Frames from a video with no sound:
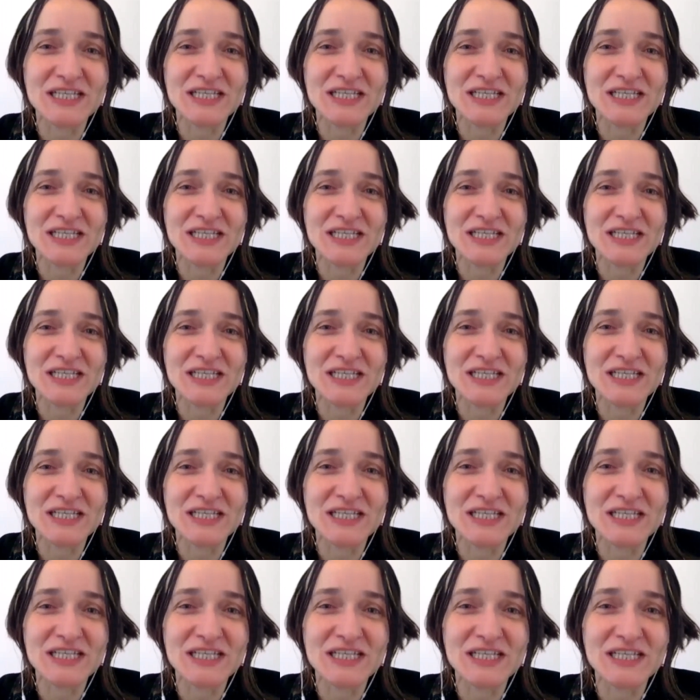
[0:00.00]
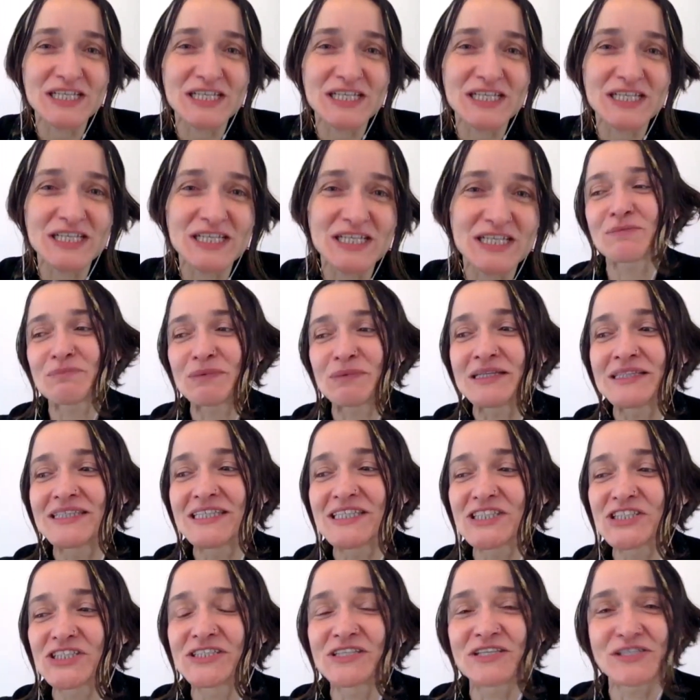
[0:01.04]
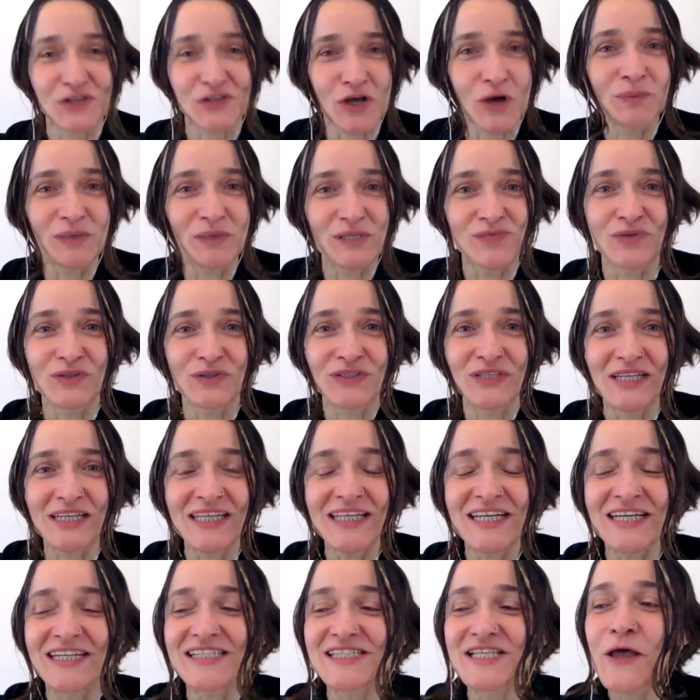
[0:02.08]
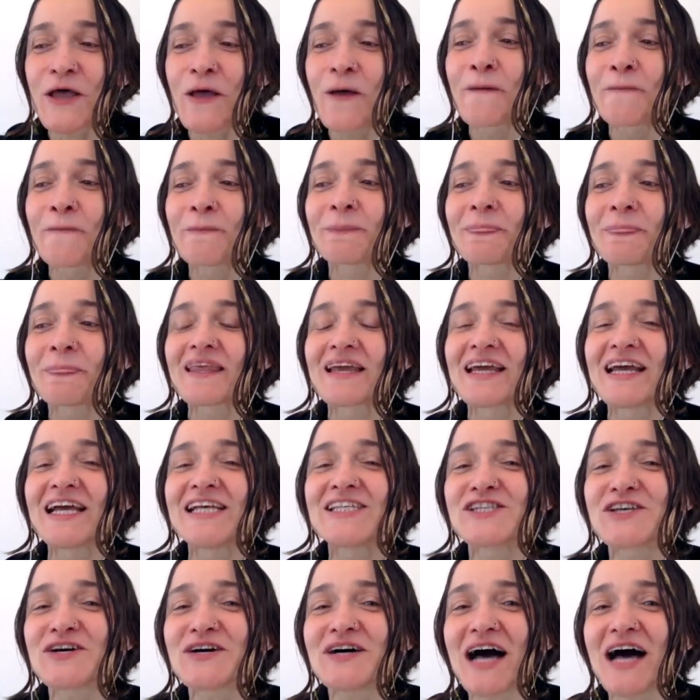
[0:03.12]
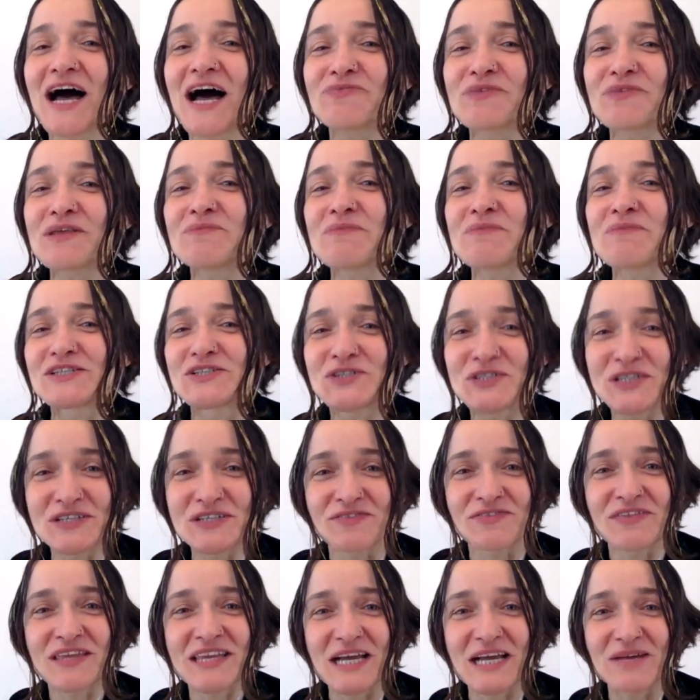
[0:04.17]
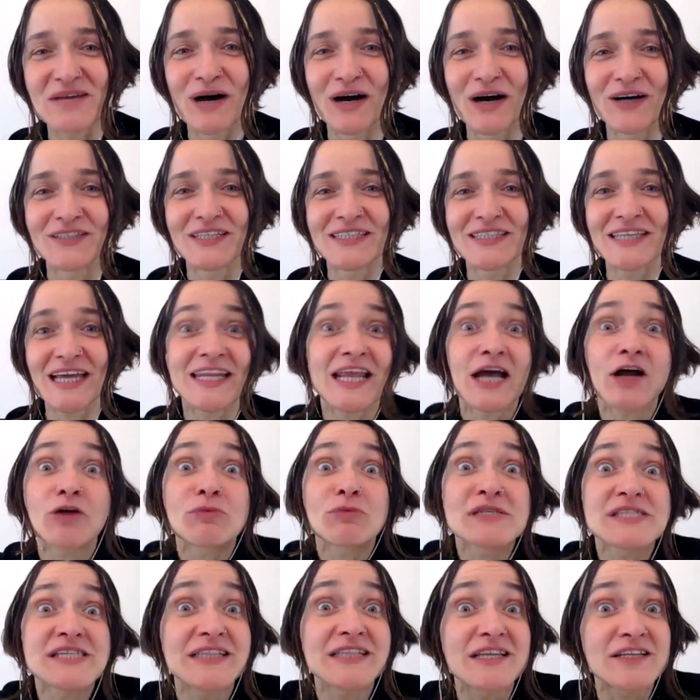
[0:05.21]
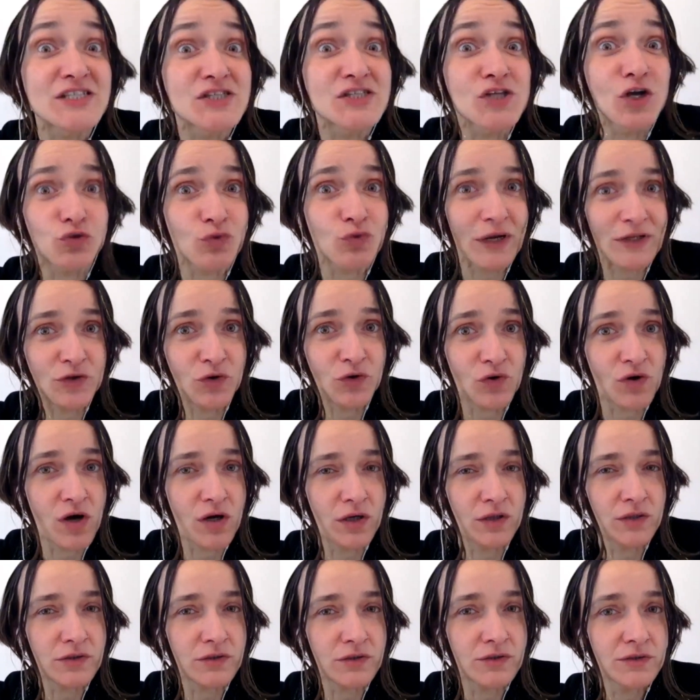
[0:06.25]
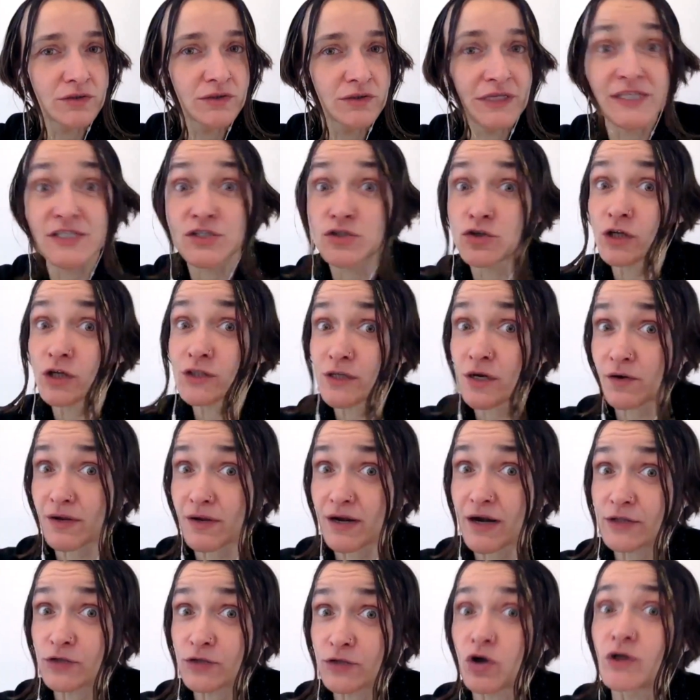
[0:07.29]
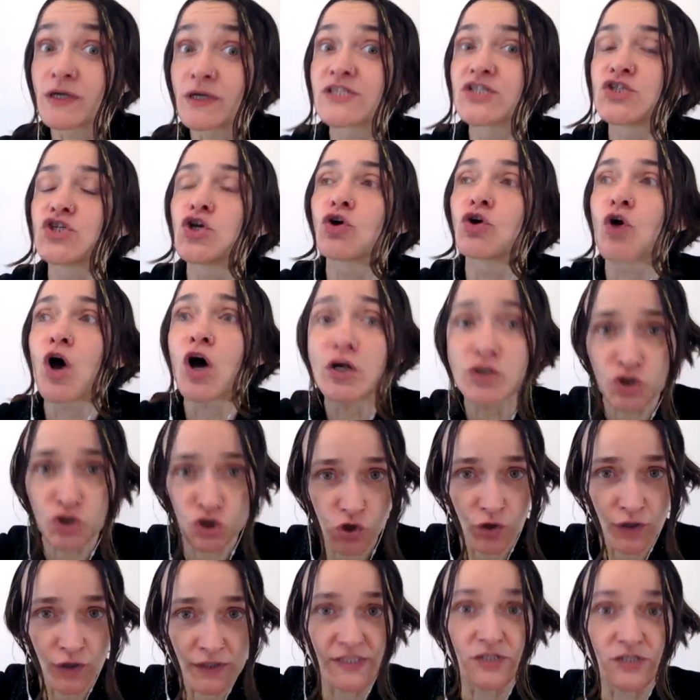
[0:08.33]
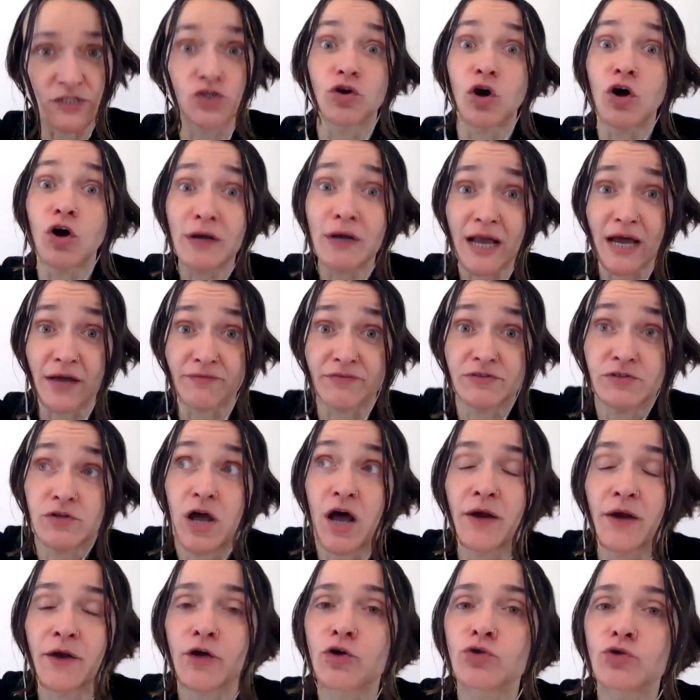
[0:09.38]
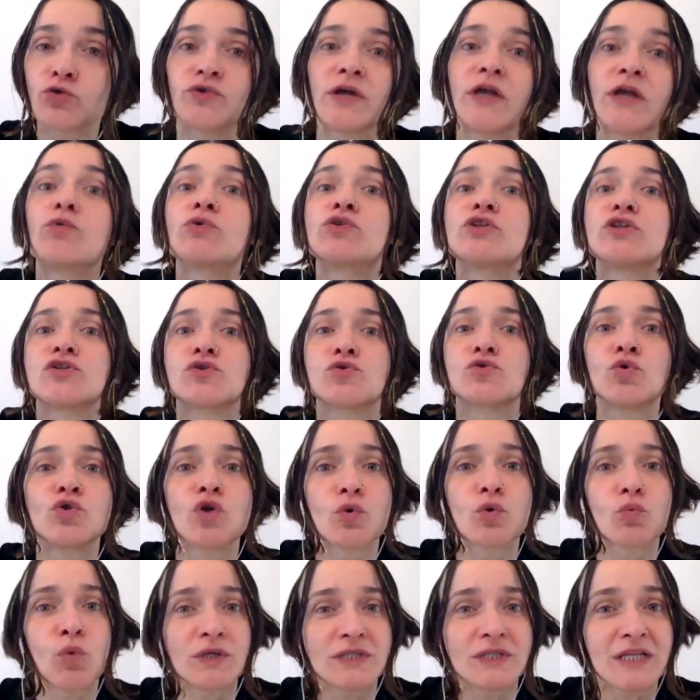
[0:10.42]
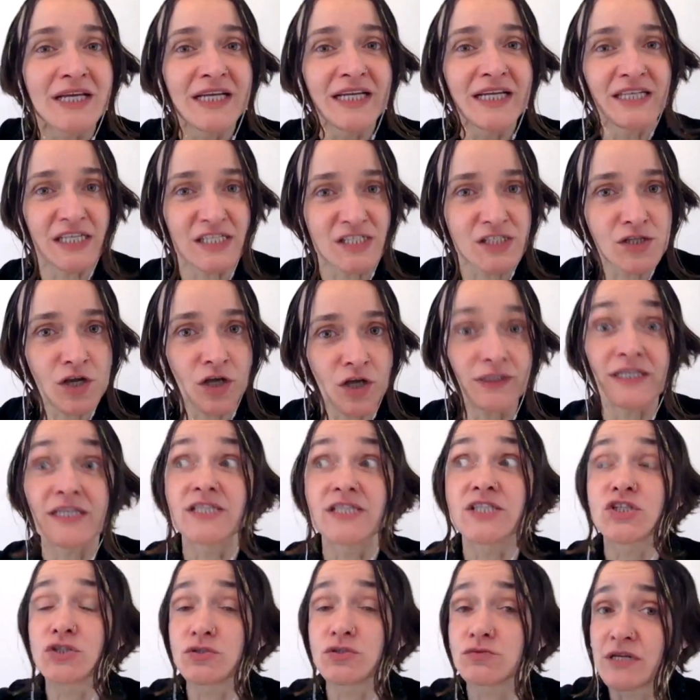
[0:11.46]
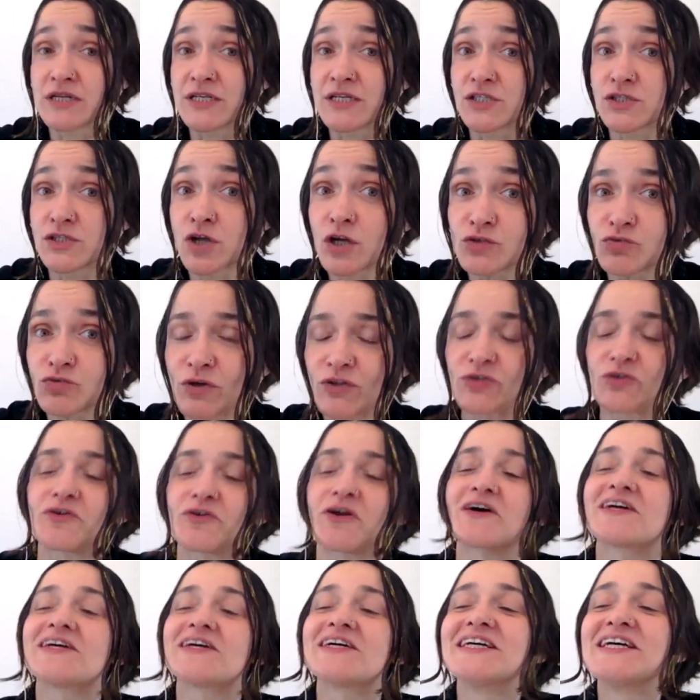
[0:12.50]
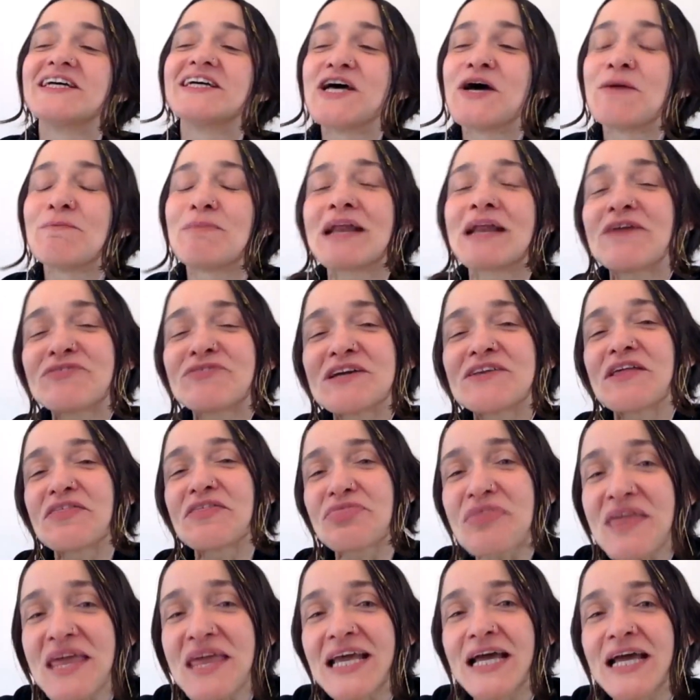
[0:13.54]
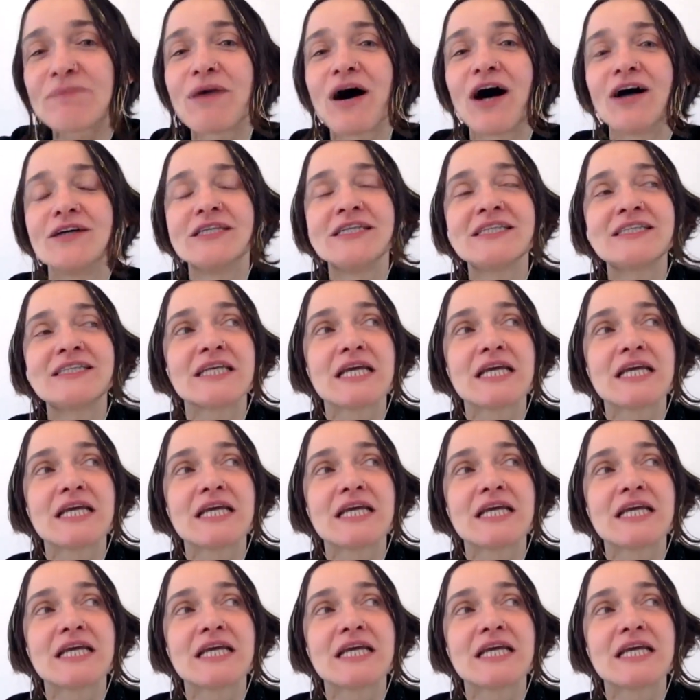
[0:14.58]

for years, because I've been teaching these topics for 10 years, and so after my students think about it, and I always say there is not right or wrong. There is not a right or wrong. It's your own choice. It's your own life. I'm not going to tell you what is good or what is not. There is not right or wrong. But after they think about it,